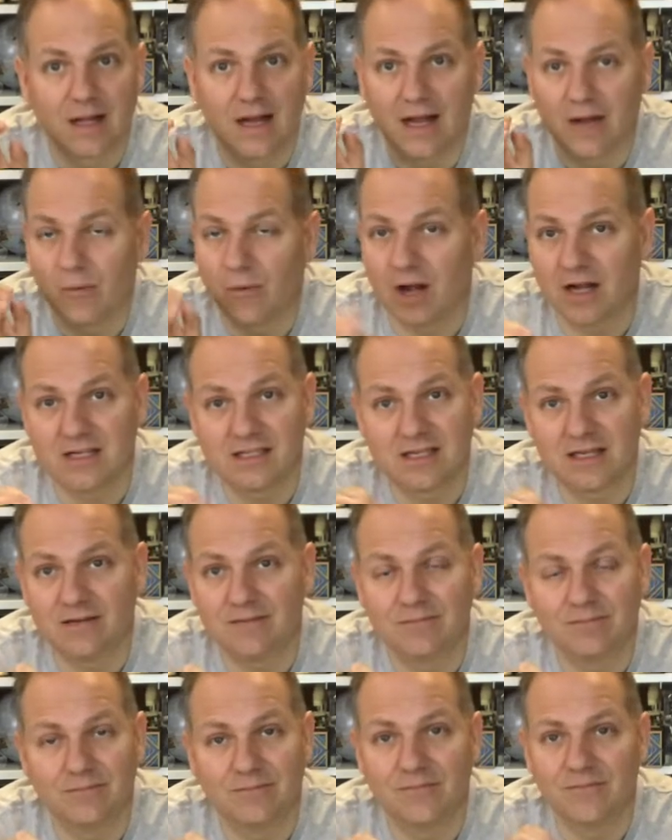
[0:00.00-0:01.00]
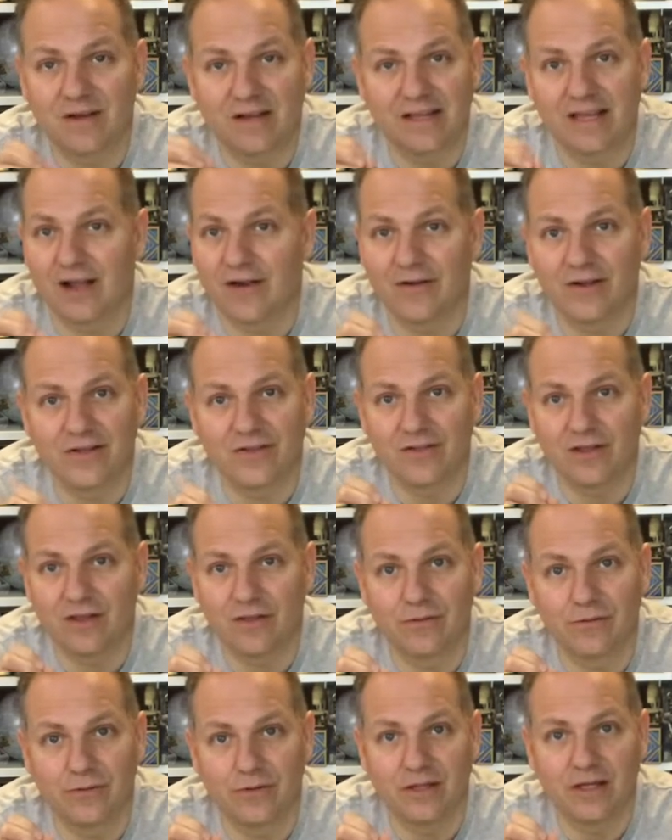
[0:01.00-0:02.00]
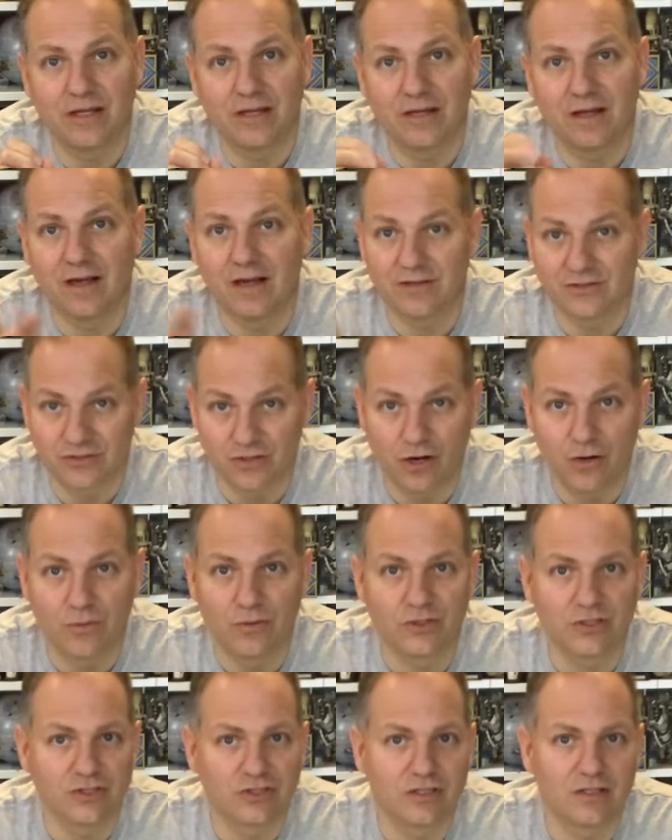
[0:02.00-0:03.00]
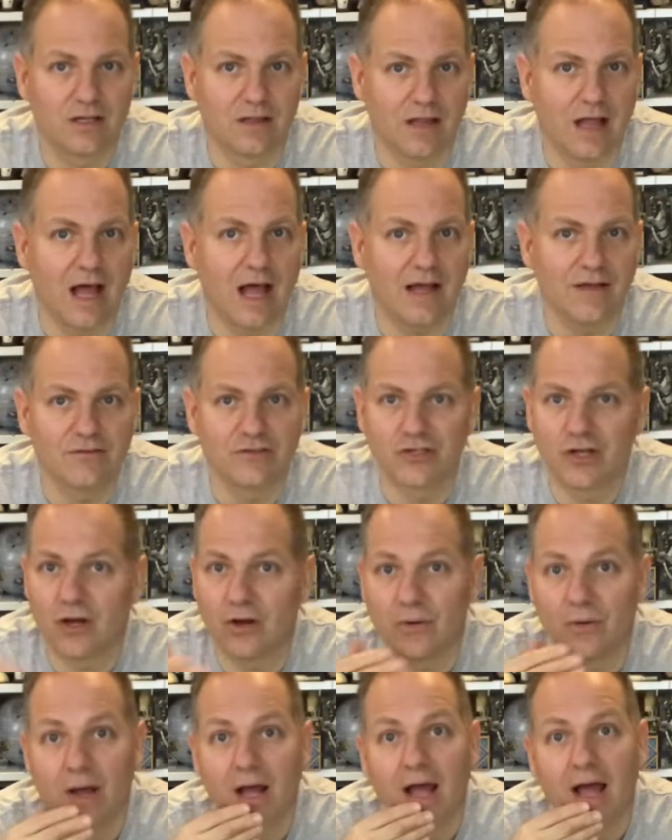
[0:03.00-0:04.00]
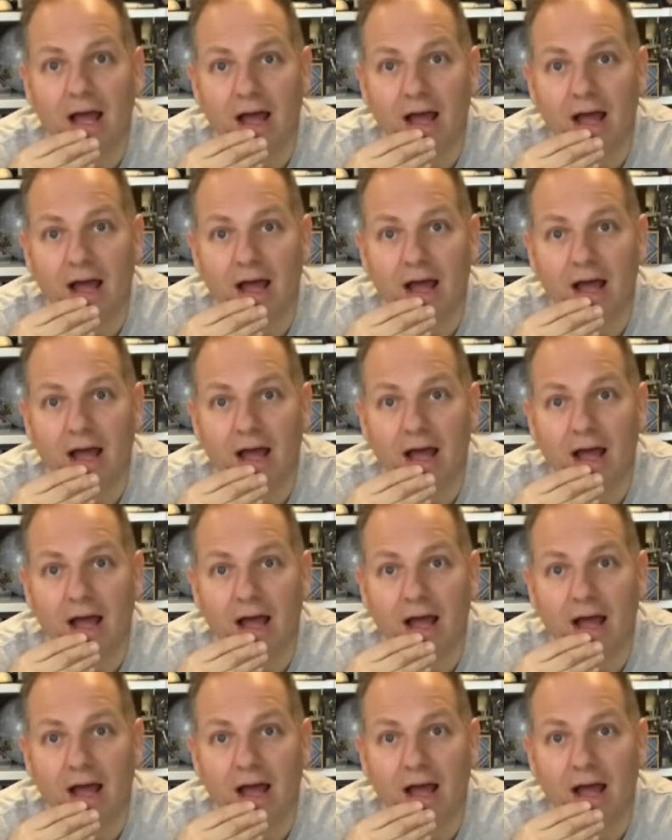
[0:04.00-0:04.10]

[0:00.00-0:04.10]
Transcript: I watched it vicariously through the uh, Star Wars live show.